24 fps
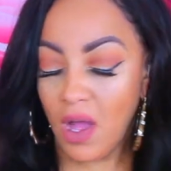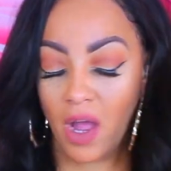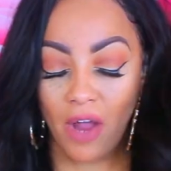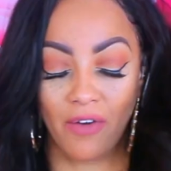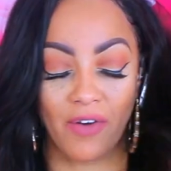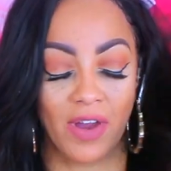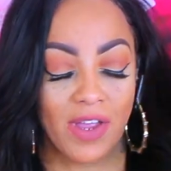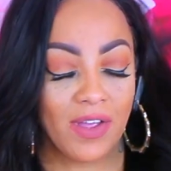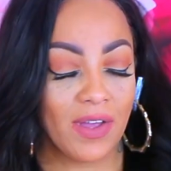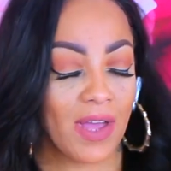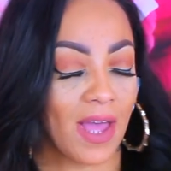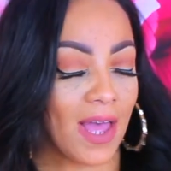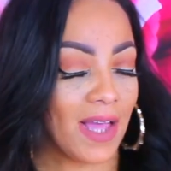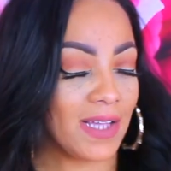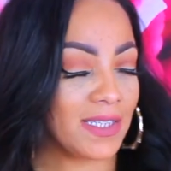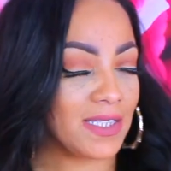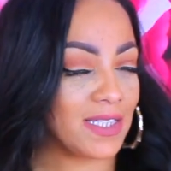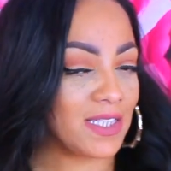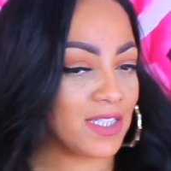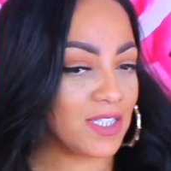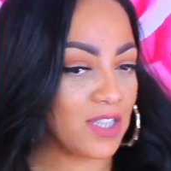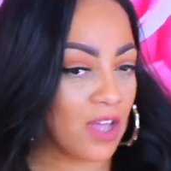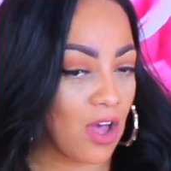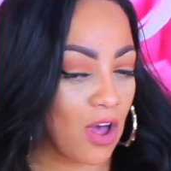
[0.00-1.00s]
Alrighty guys,
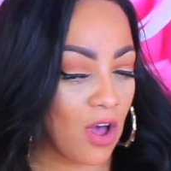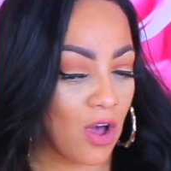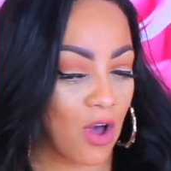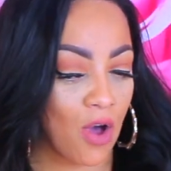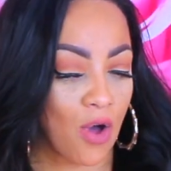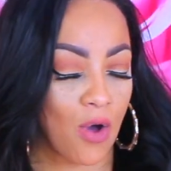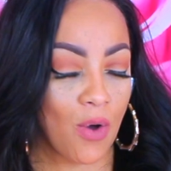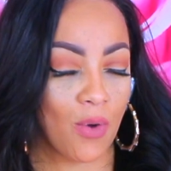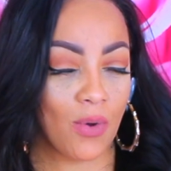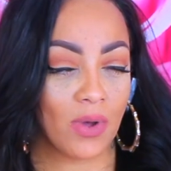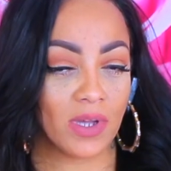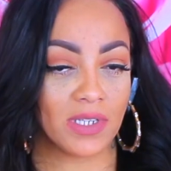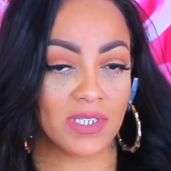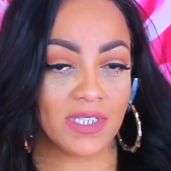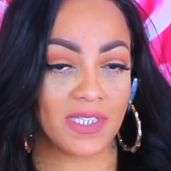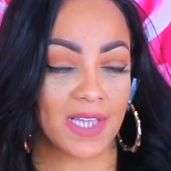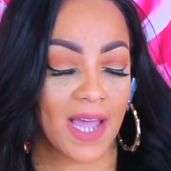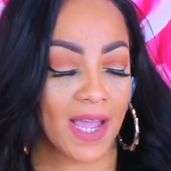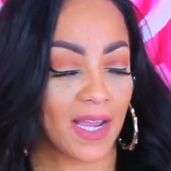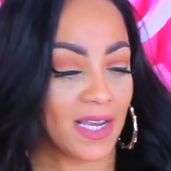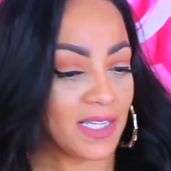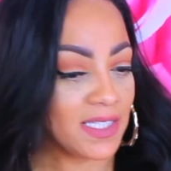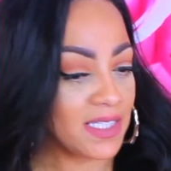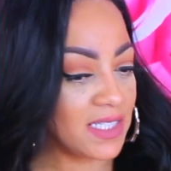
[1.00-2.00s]
so
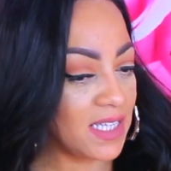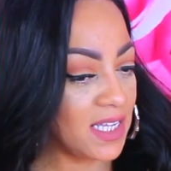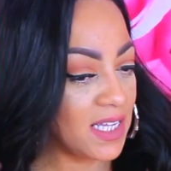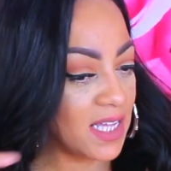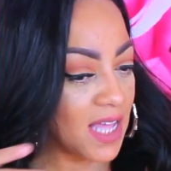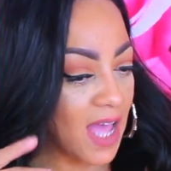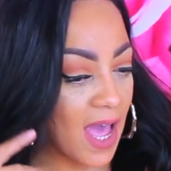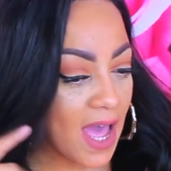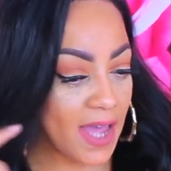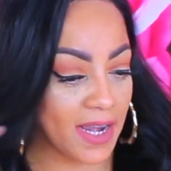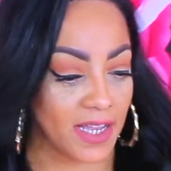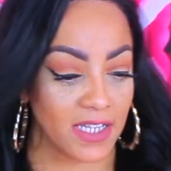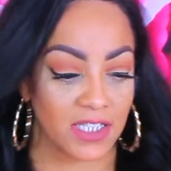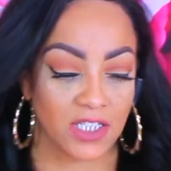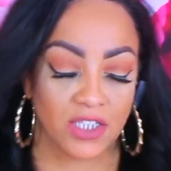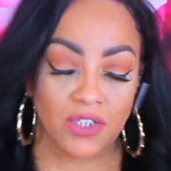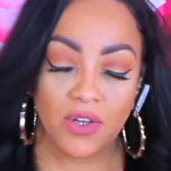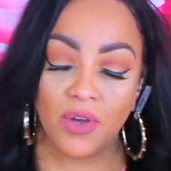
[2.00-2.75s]
Dynasty Goddess.